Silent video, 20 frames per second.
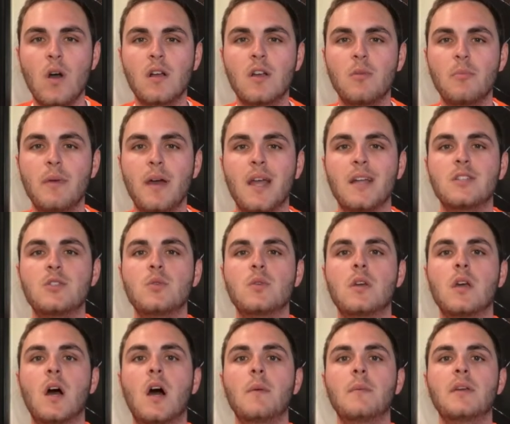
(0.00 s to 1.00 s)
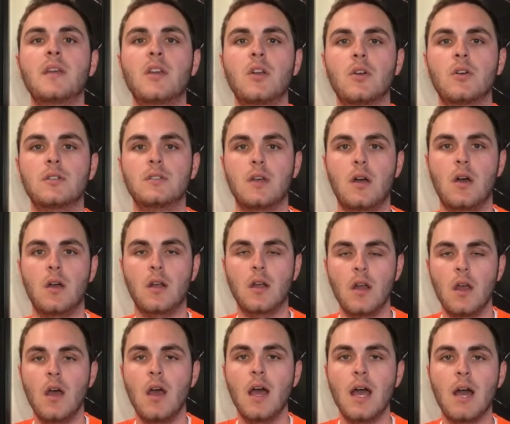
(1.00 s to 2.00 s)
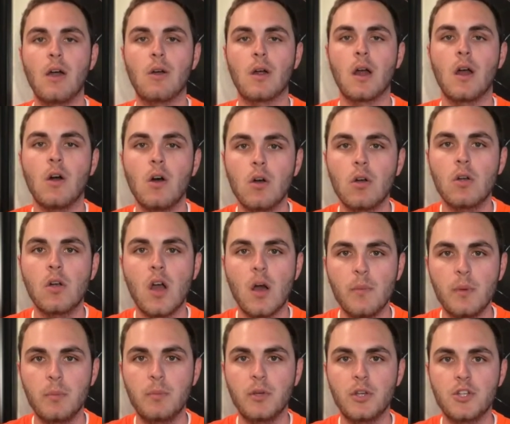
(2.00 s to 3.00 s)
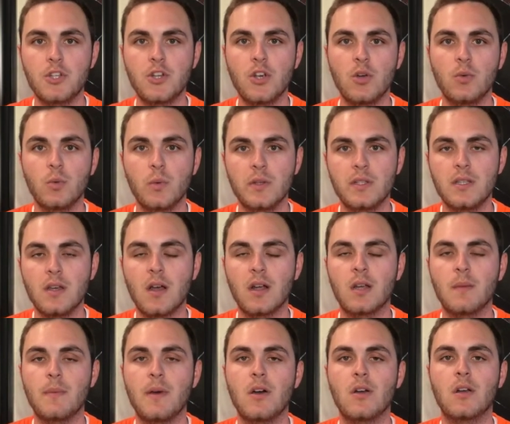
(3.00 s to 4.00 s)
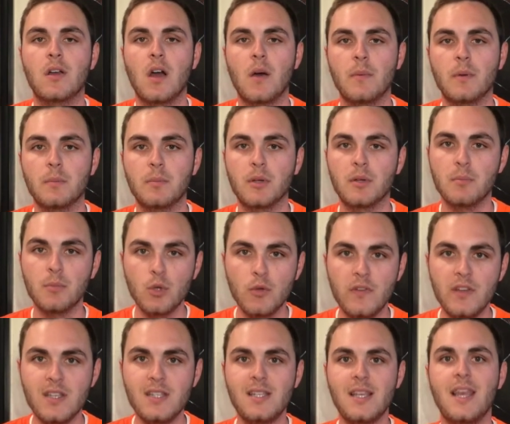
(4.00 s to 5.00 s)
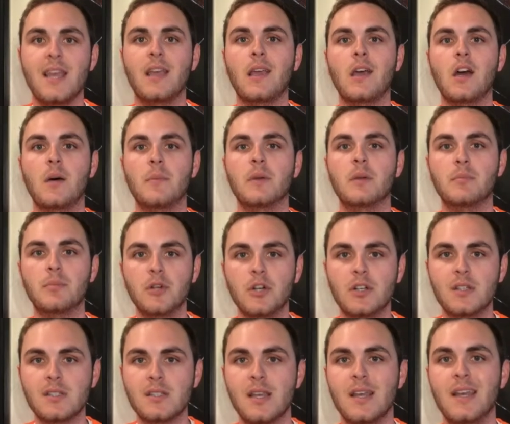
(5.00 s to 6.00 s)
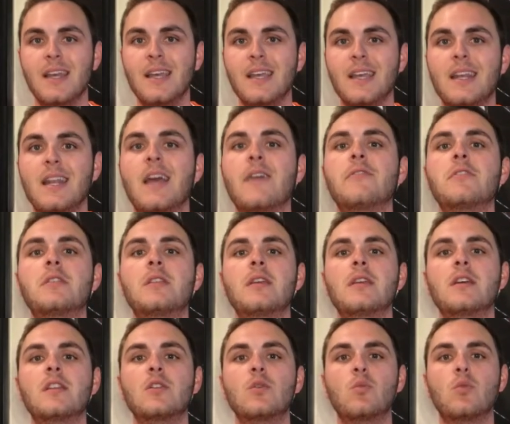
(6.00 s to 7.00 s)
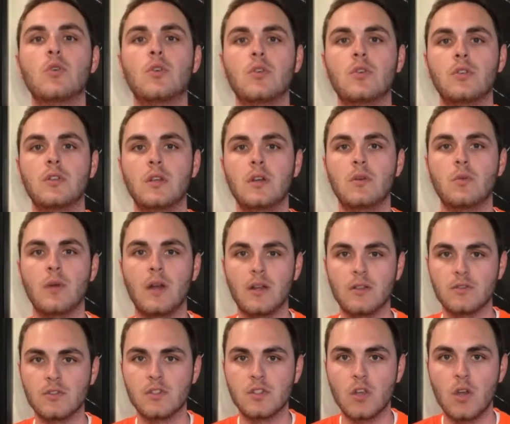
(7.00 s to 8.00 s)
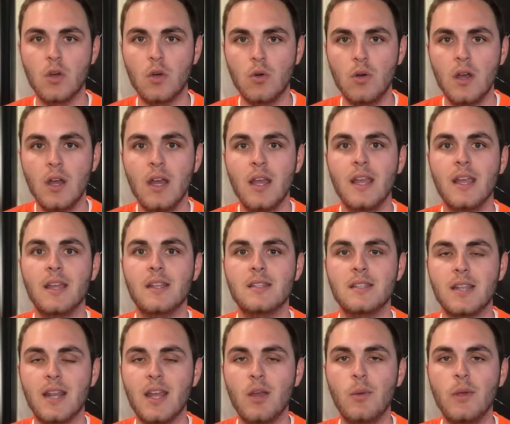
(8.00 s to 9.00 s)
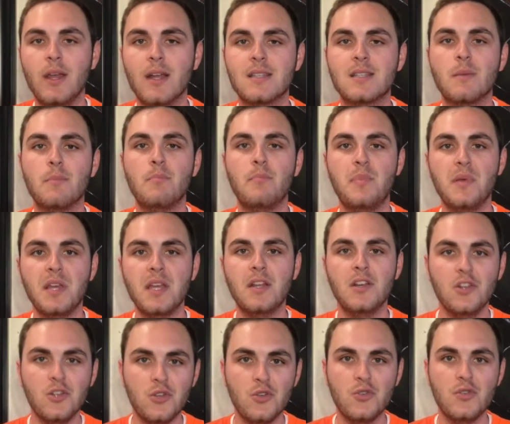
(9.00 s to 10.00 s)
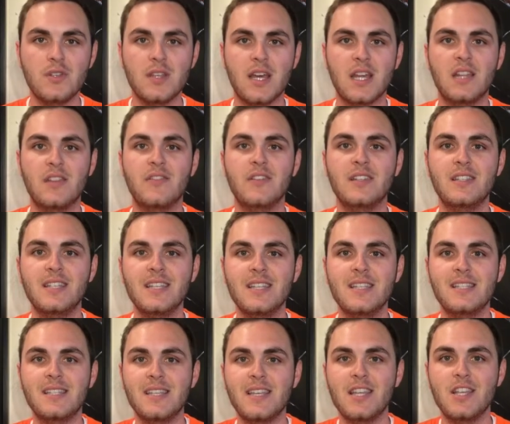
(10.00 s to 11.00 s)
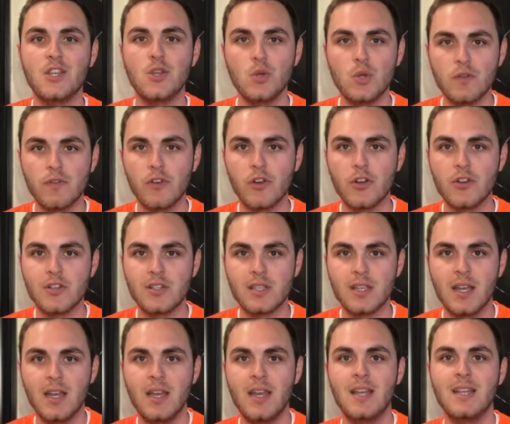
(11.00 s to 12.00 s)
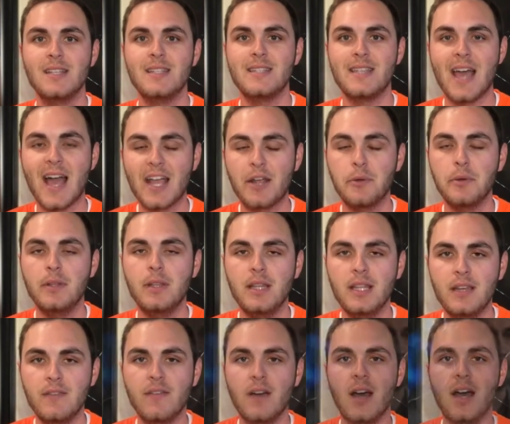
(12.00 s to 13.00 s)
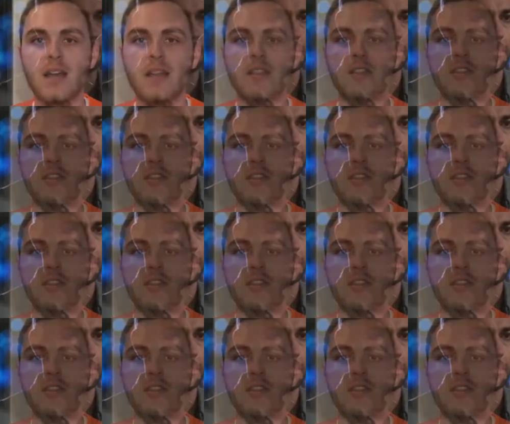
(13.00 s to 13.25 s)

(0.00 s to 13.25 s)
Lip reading: welcome back to Comic Hero Talk, our all comic book show where we talk about comic book movies and comic books and everything in the world around so. And today we got some big news out of the DC universe. Zachary Levi,